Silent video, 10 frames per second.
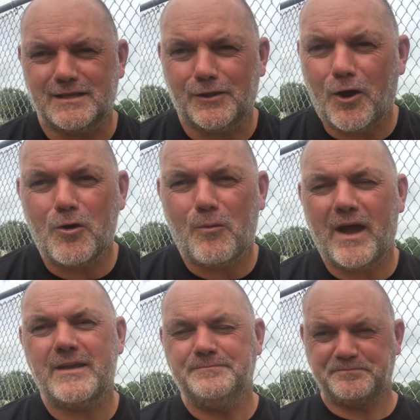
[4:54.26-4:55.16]
a long
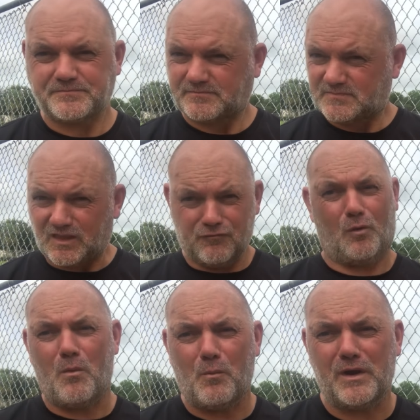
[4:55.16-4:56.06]
way
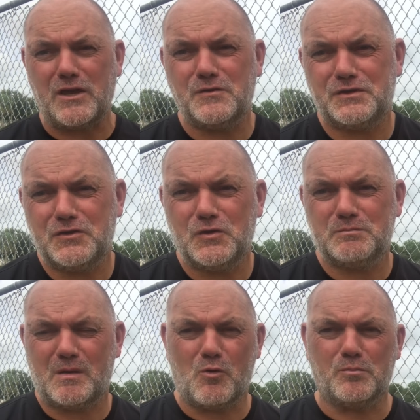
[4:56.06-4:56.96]
from when I used to
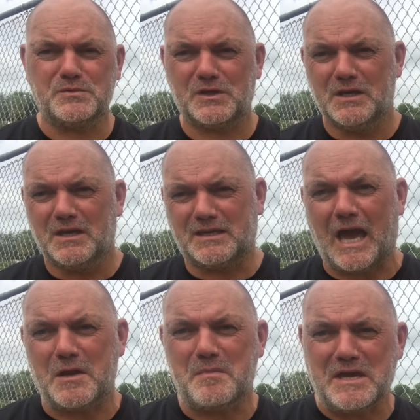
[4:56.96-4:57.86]
use my mum's
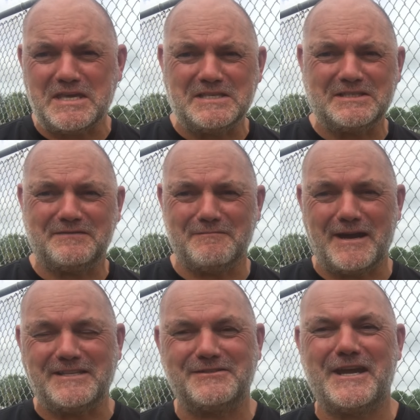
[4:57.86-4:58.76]
can of beans for
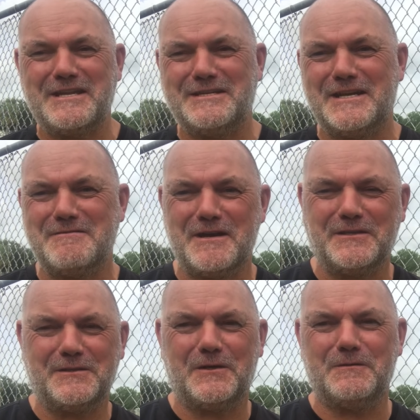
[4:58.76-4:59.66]
my training anyway.
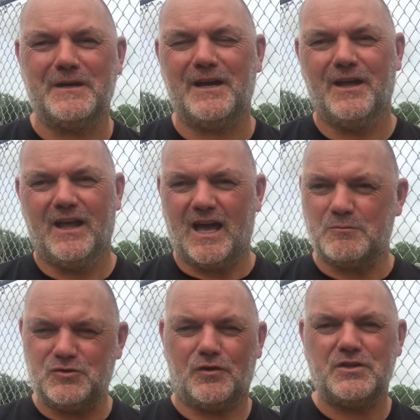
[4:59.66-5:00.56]
So
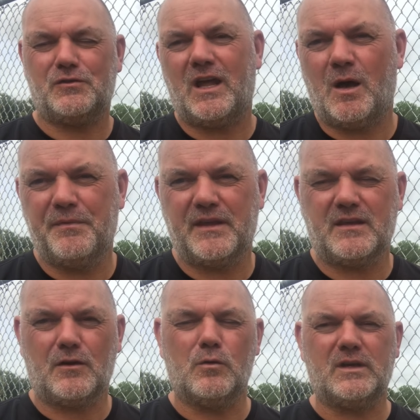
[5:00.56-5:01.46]
I'm sure it's going to help the
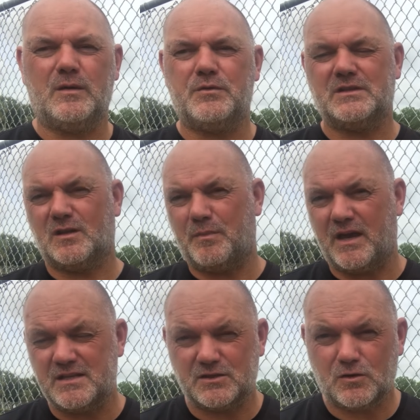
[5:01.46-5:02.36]
goalkeepers and the
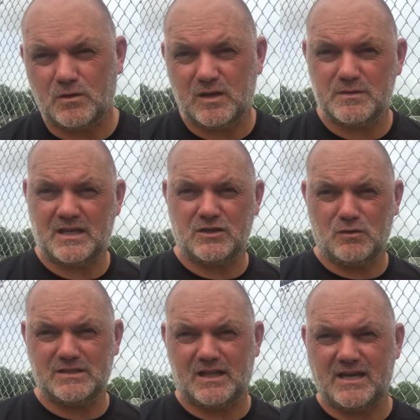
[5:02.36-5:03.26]
parents of goalkeepers that
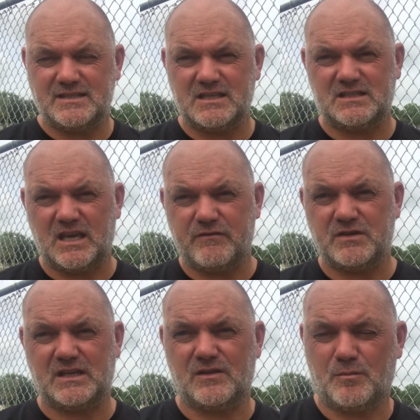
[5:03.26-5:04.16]
utilise this
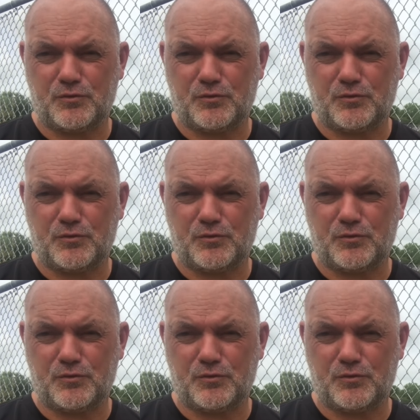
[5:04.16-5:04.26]
service and